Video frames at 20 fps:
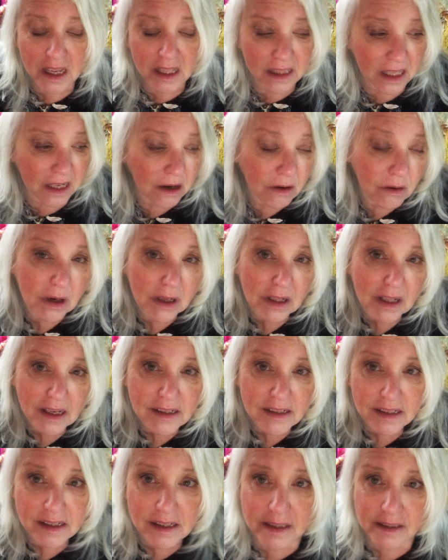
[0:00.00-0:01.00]
then I
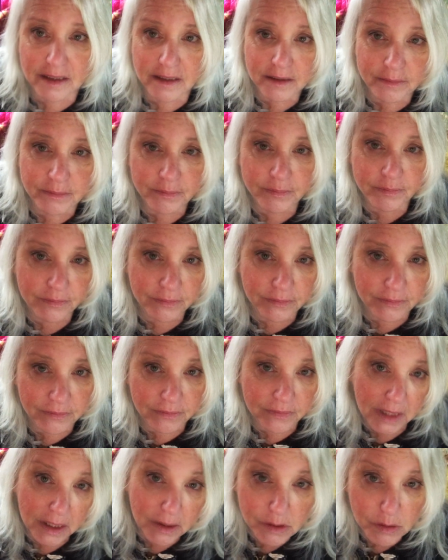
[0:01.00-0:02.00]
realized
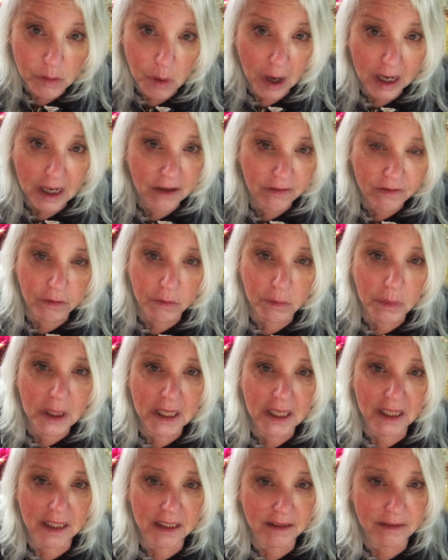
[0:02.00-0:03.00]
he was wagging it for
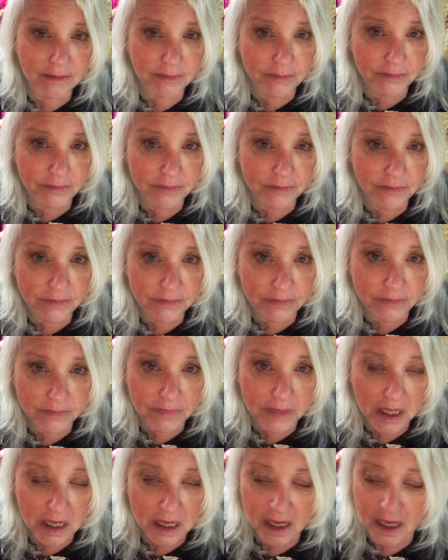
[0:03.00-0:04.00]
me.
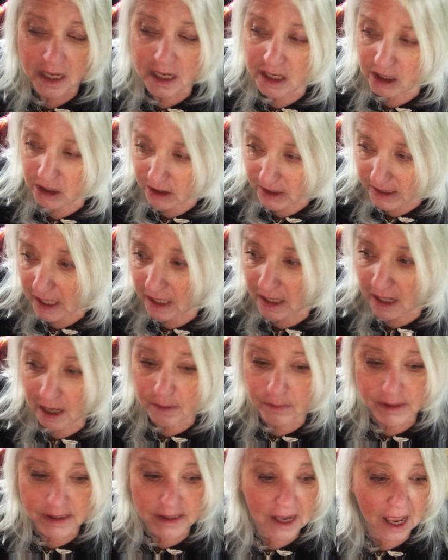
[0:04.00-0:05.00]
You could tell I
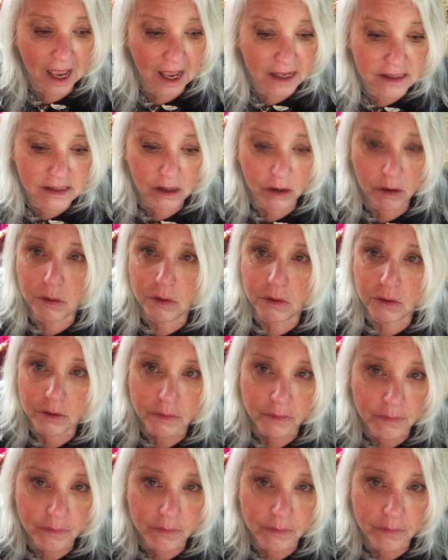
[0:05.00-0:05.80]
was sad, so